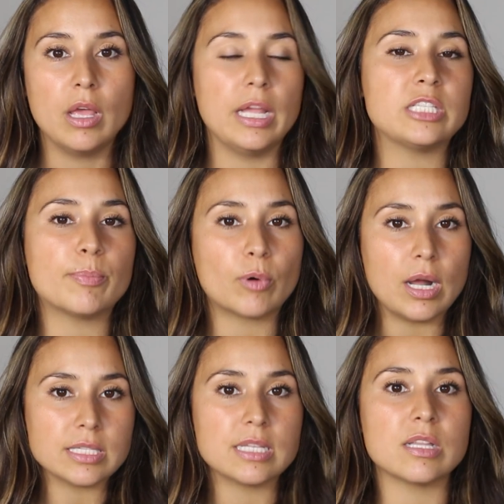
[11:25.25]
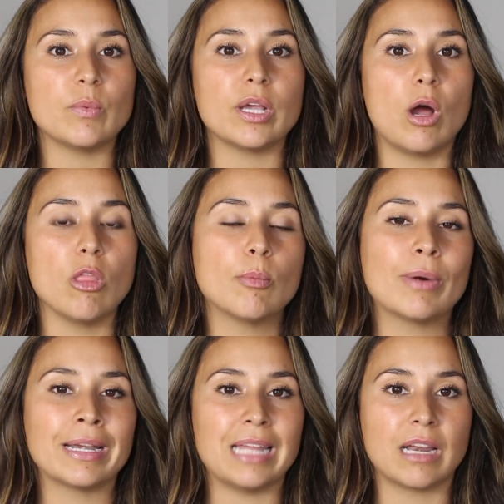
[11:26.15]
It's a process that we call the
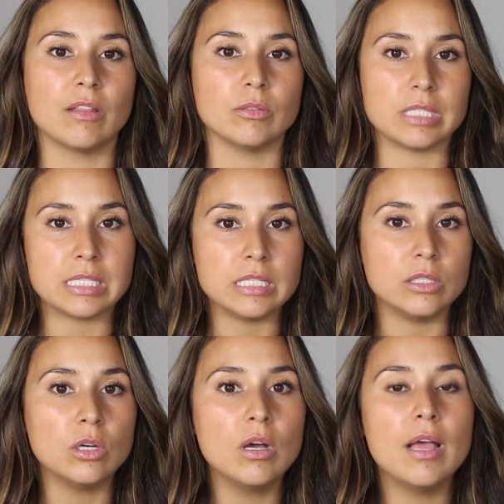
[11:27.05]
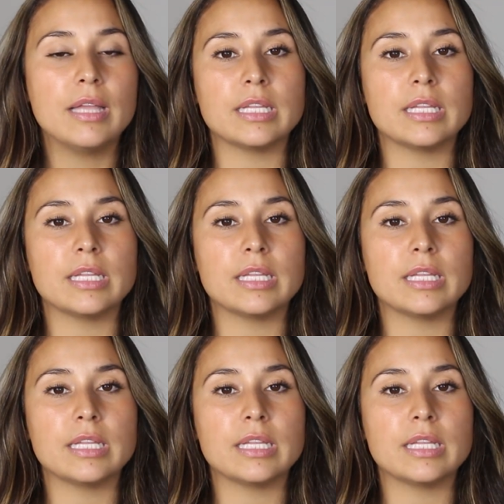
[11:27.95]
pregnenolone steal.